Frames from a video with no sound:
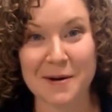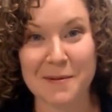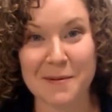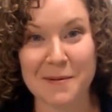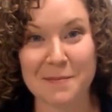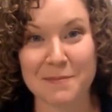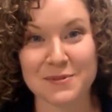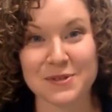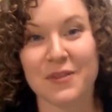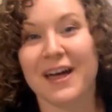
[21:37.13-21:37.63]

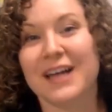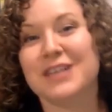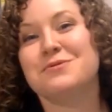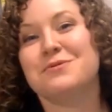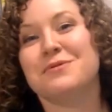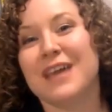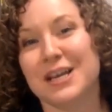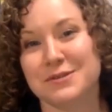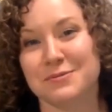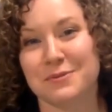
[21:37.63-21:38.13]
So
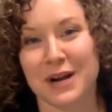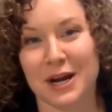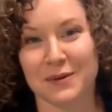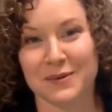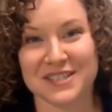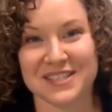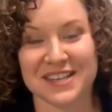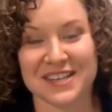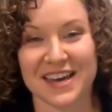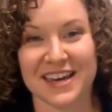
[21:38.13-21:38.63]
that's what I would
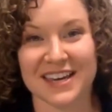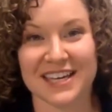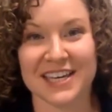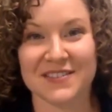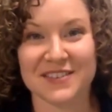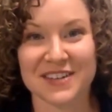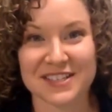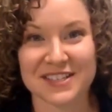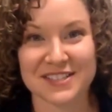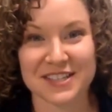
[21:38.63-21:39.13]
say. Give
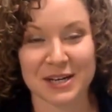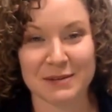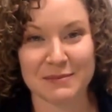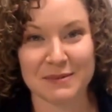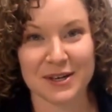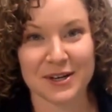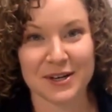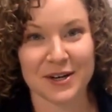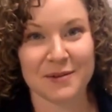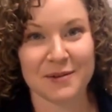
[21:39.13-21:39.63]
it a
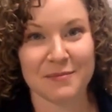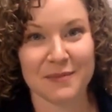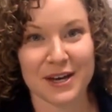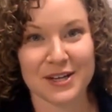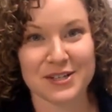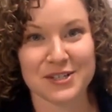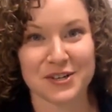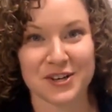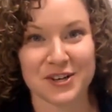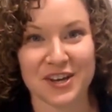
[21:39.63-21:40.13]
centimeter, make
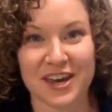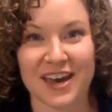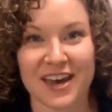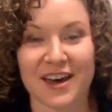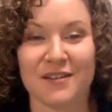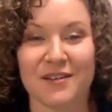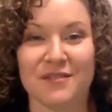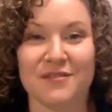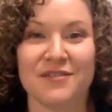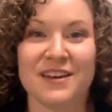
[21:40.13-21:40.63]
sure you
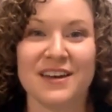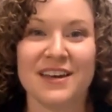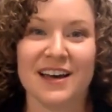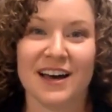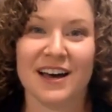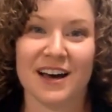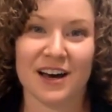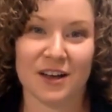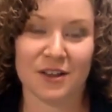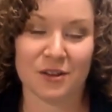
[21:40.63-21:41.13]
have
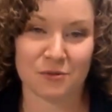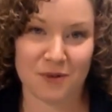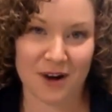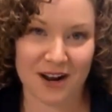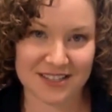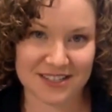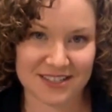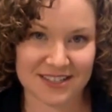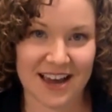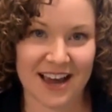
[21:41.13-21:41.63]
the
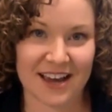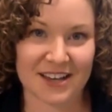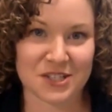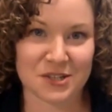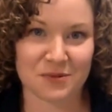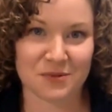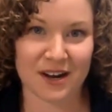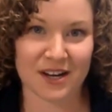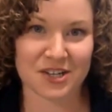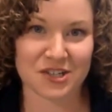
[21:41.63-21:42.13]
right size,
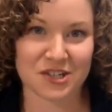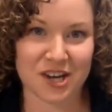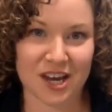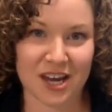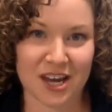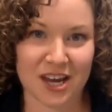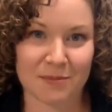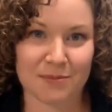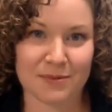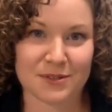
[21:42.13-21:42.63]
the right
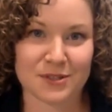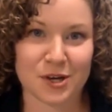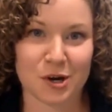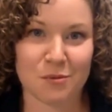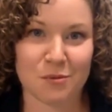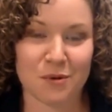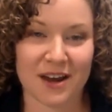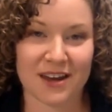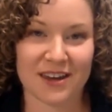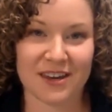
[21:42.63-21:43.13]
shape, toe
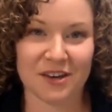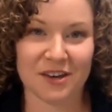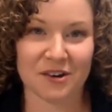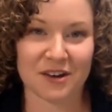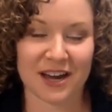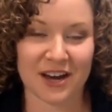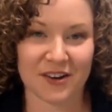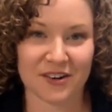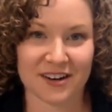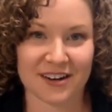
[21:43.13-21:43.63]
break, heel
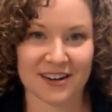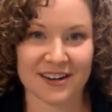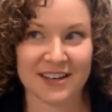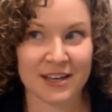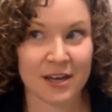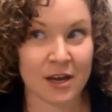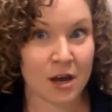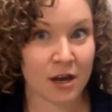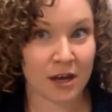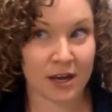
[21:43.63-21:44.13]
counter,
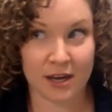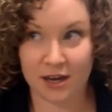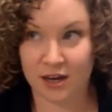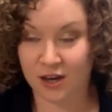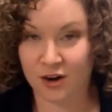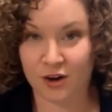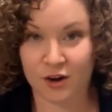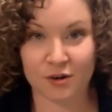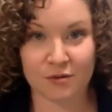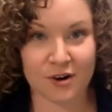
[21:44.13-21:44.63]

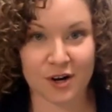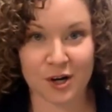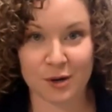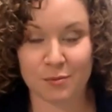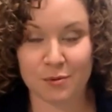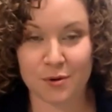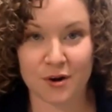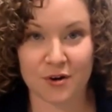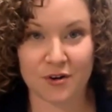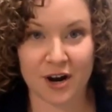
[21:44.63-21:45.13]
get on a running
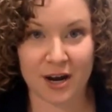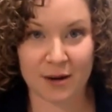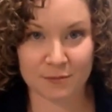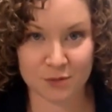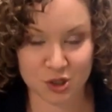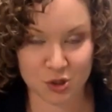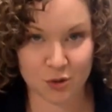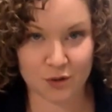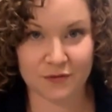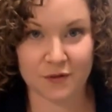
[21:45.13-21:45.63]
program,
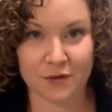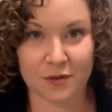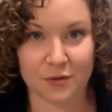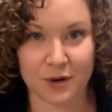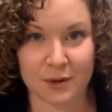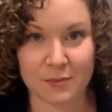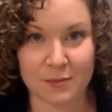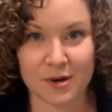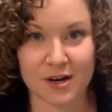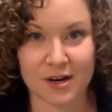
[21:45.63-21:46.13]
do it for
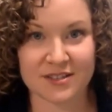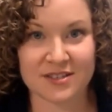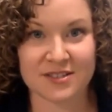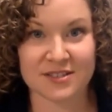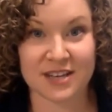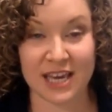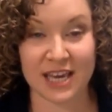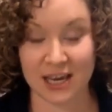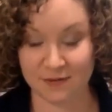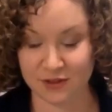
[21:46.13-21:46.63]
3 months.
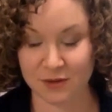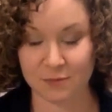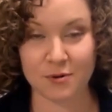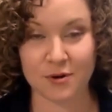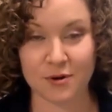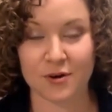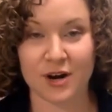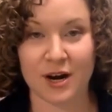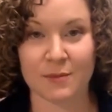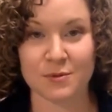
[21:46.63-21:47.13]
If the
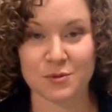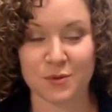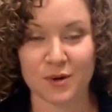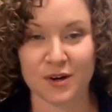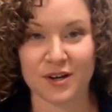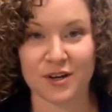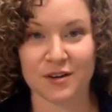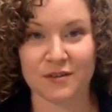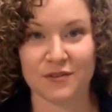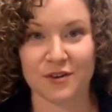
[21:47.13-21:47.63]
program's
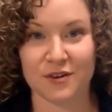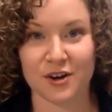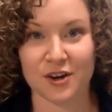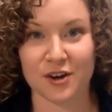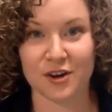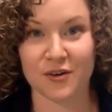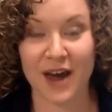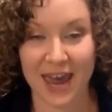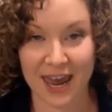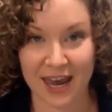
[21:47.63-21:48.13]
working for
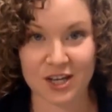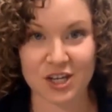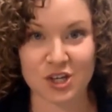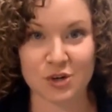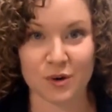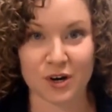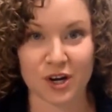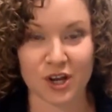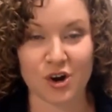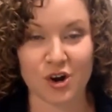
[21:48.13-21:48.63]
you and you
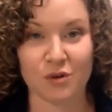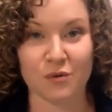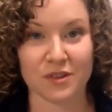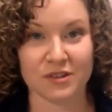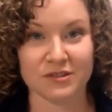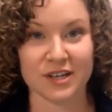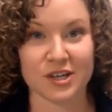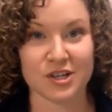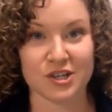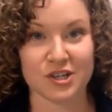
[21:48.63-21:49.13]
want to go with
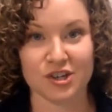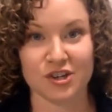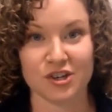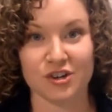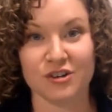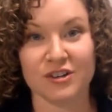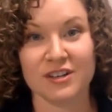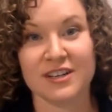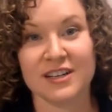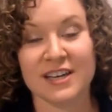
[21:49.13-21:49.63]
less
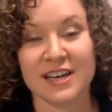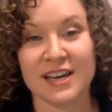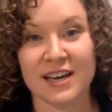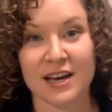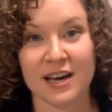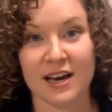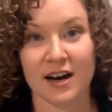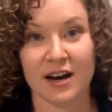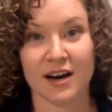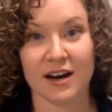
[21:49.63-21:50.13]
shoe,
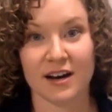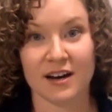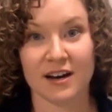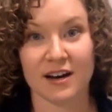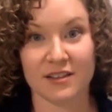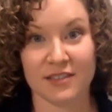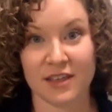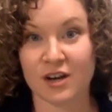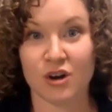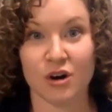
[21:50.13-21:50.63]

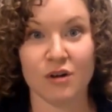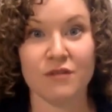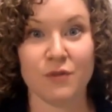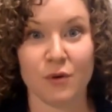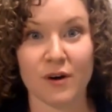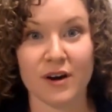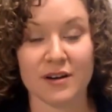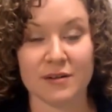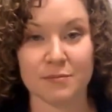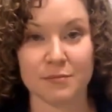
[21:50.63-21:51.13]
then go
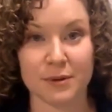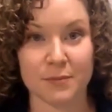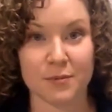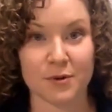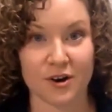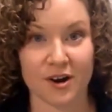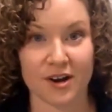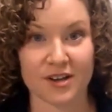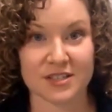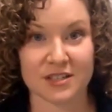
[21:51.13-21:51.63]
for it. Be
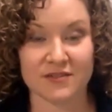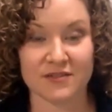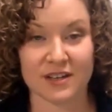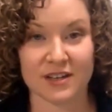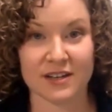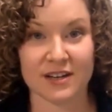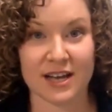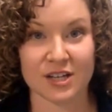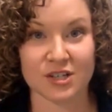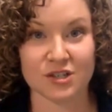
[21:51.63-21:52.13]
progressive
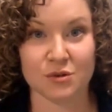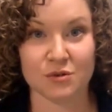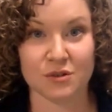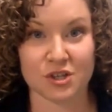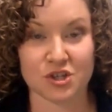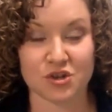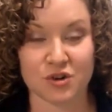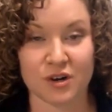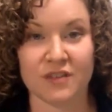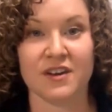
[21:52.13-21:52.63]
and do the
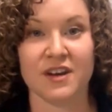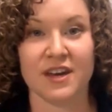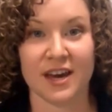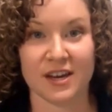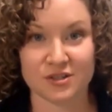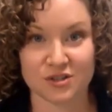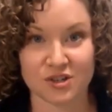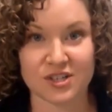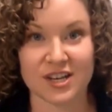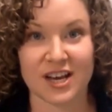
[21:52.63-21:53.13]
strengthening
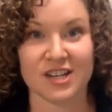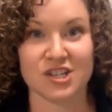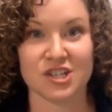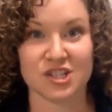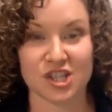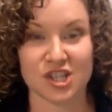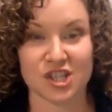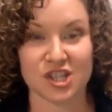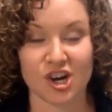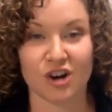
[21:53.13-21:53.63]
exercises,
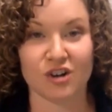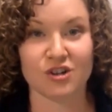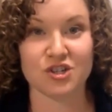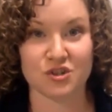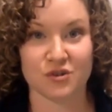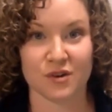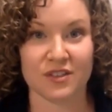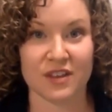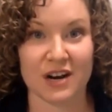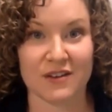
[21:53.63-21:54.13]
the arch
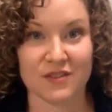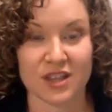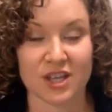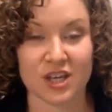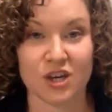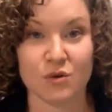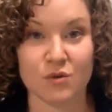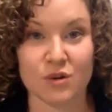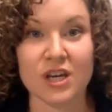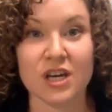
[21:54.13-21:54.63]
strength and everything
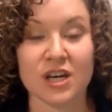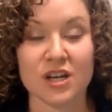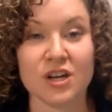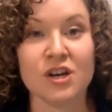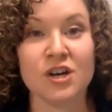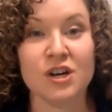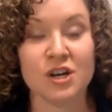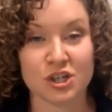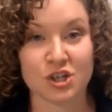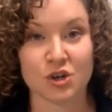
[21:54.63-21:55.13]
you need
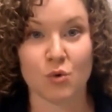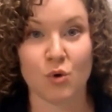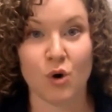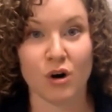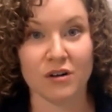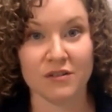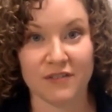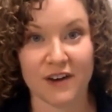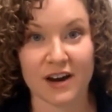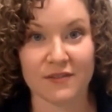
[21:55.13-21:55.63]
to
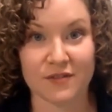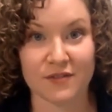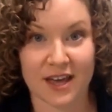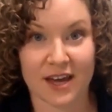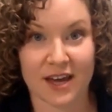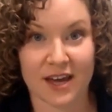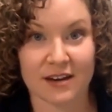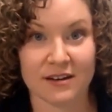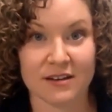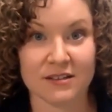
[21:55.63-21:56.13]
qualify for
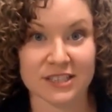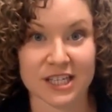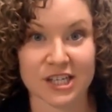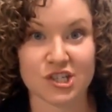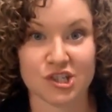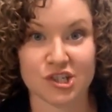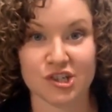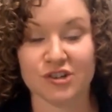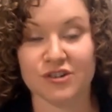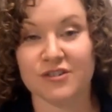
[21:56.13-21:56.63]
that less
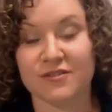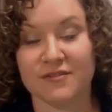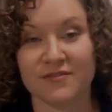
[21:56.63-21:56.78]
shoe.